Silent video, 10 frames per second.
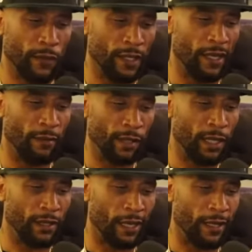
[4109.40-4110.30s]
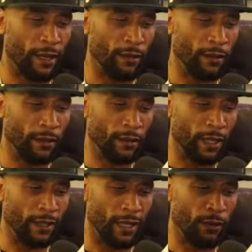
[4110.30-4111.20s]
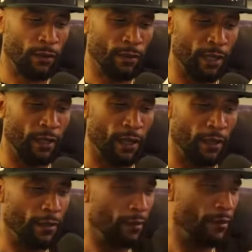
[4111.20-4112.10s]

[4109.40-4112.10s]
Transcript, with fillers: Yeah, but that's how that that's how we made that.